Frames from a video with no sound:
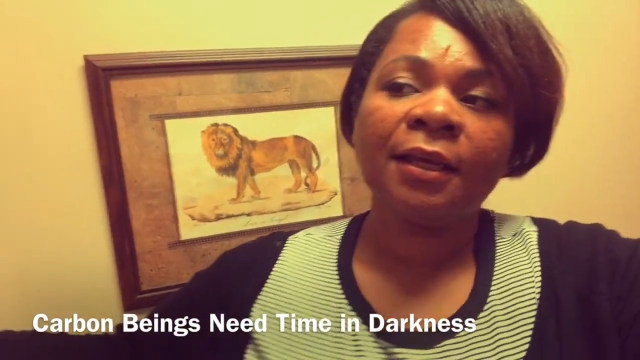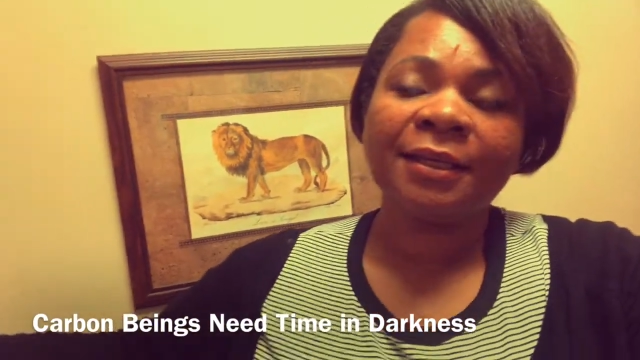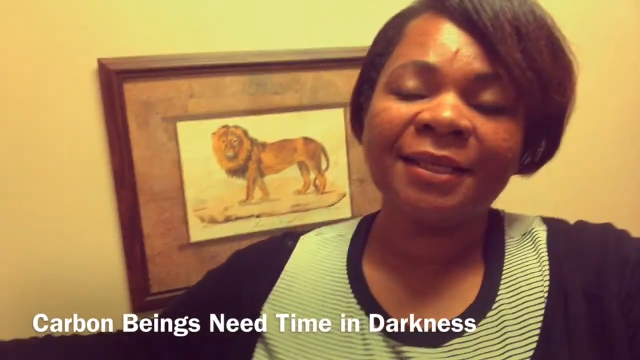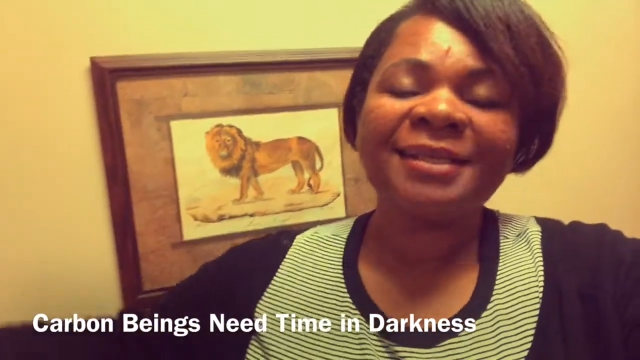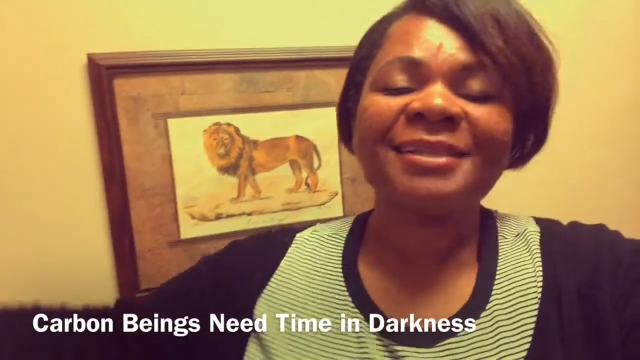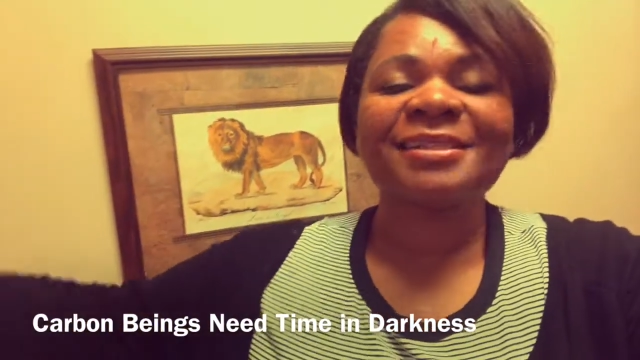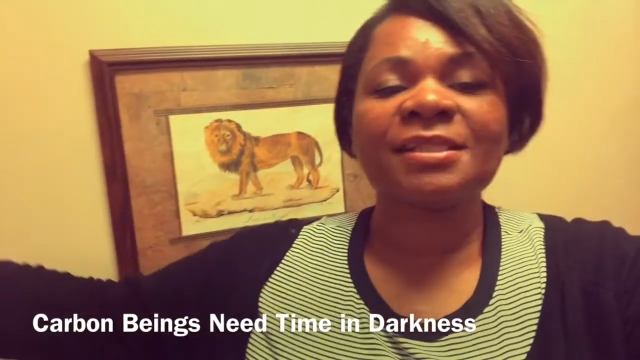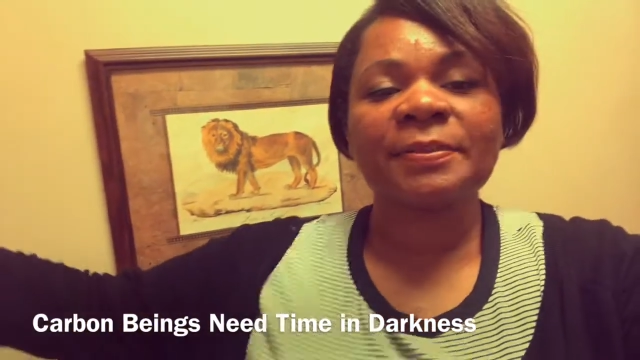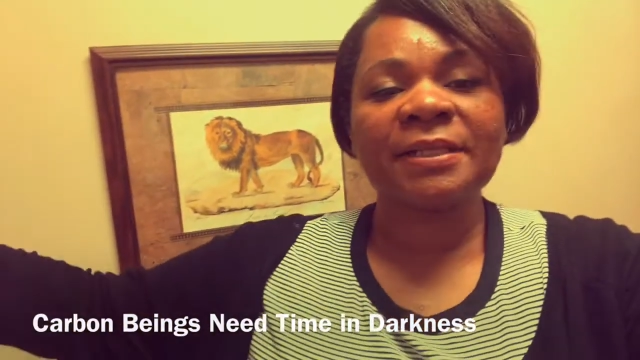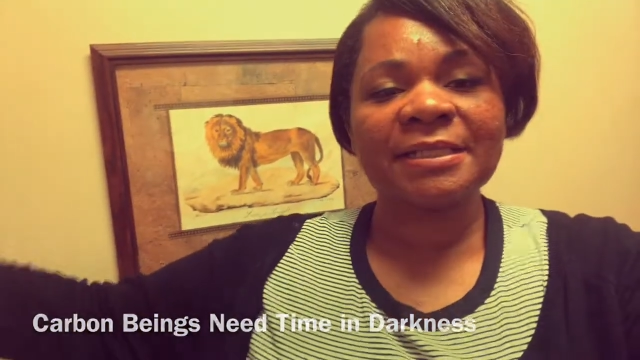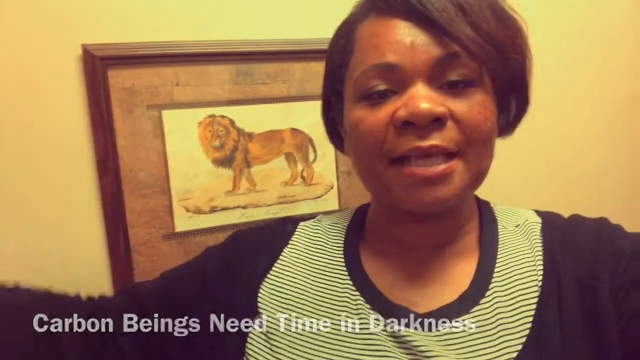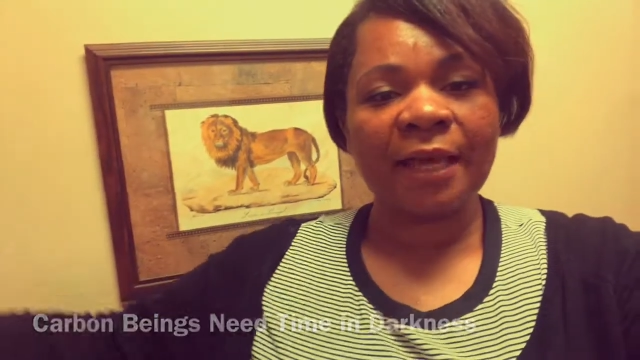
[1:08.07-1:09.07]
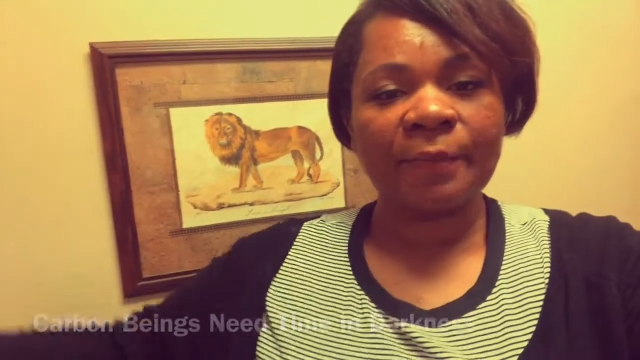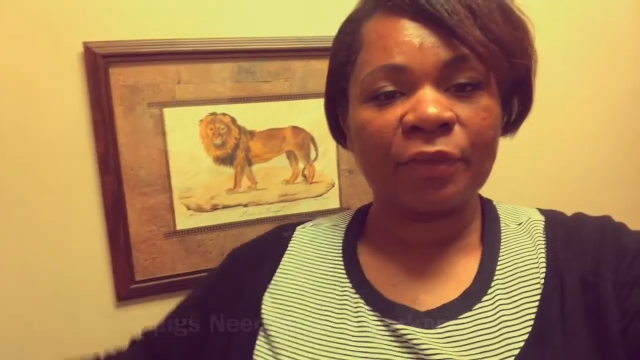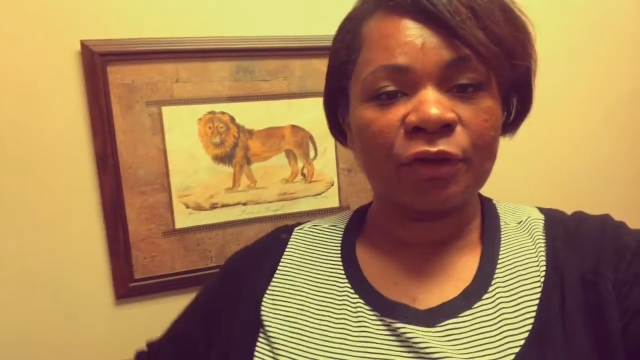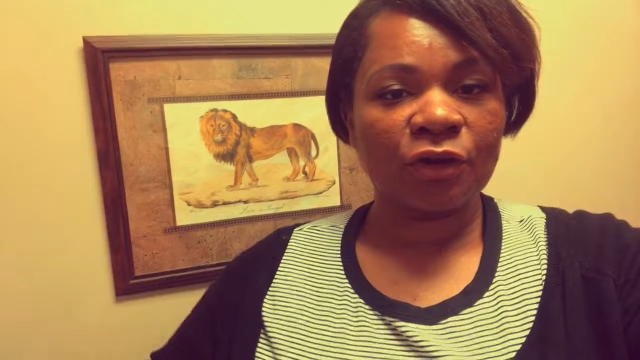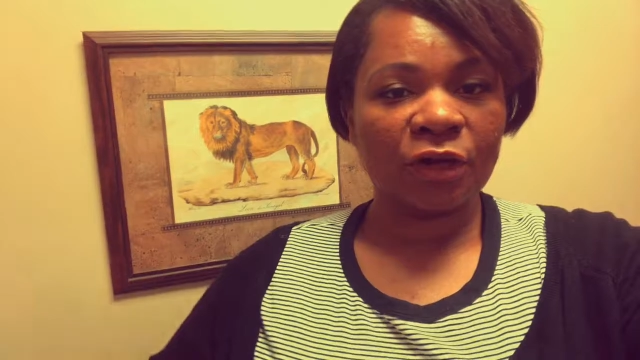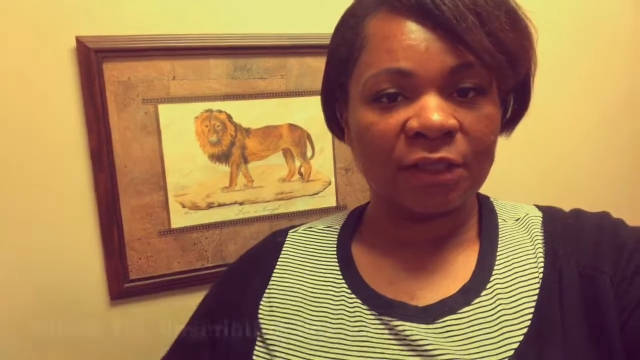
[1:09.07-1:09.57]
needing to spend time in
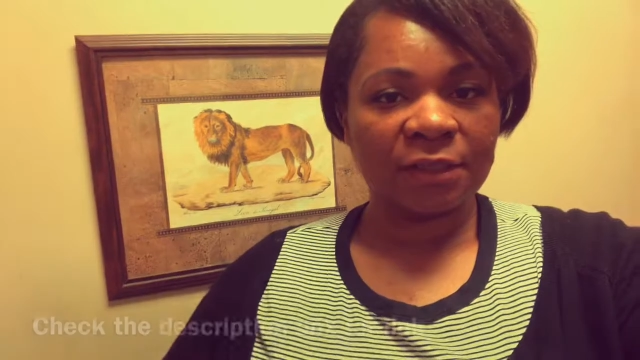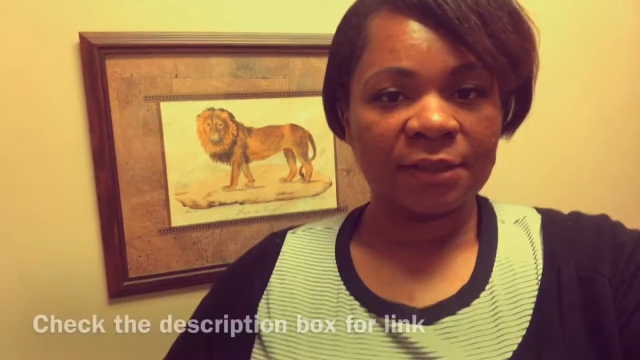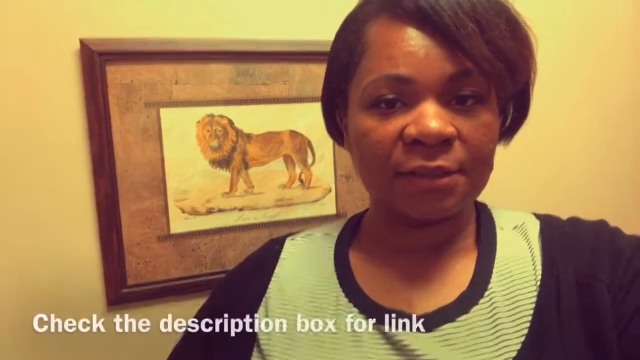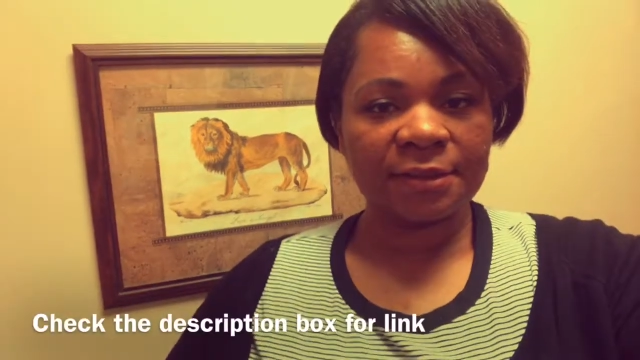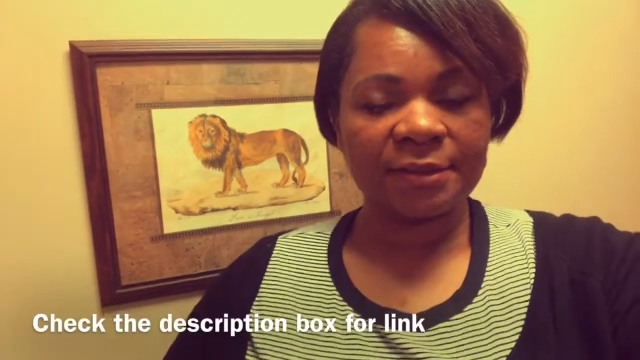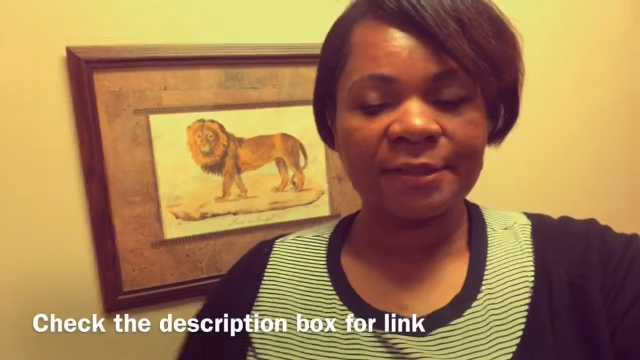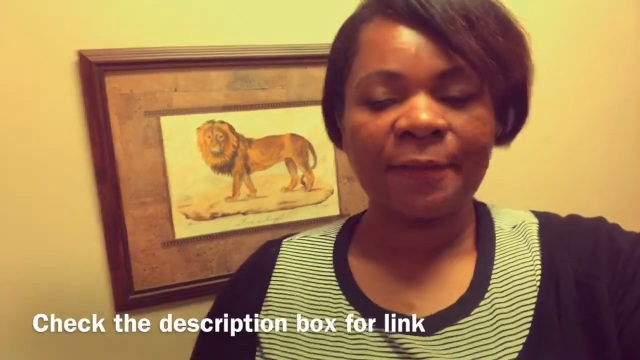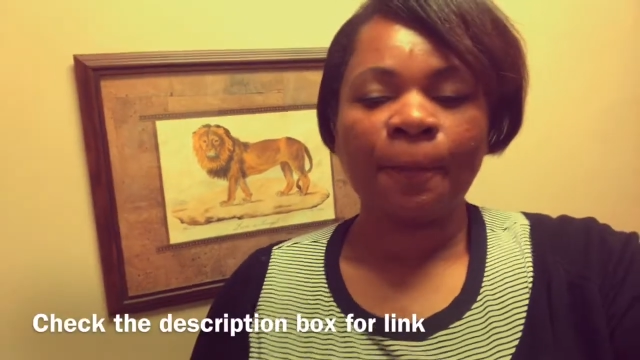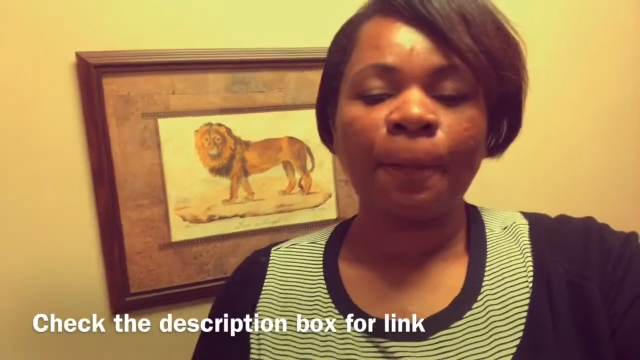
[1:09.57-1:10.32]
the darkness.